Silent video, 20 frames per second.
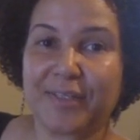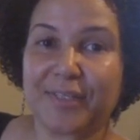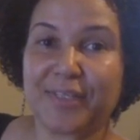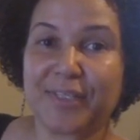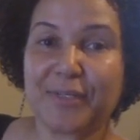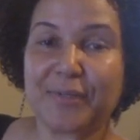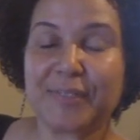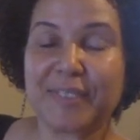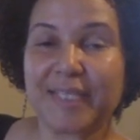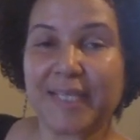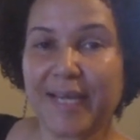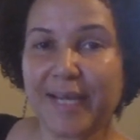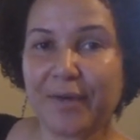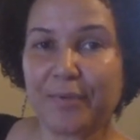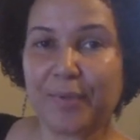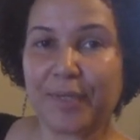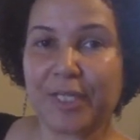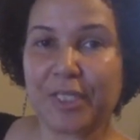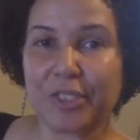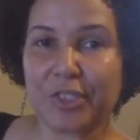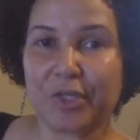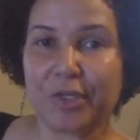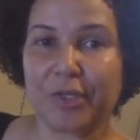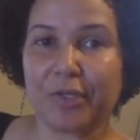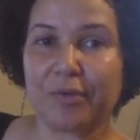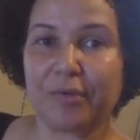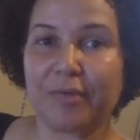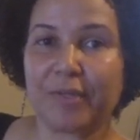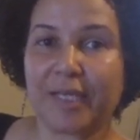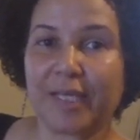So today I want to show
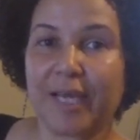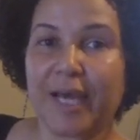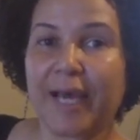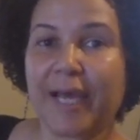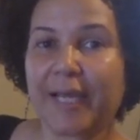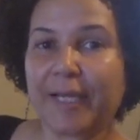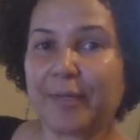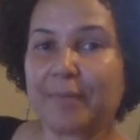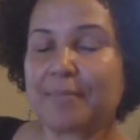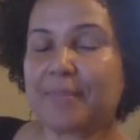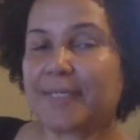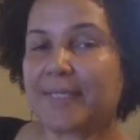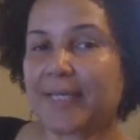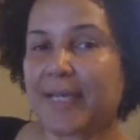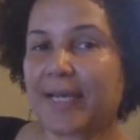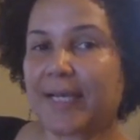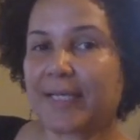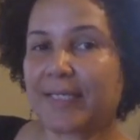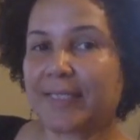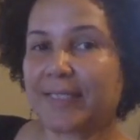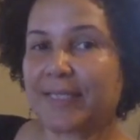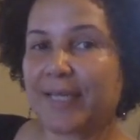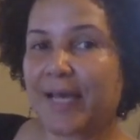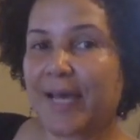you the items that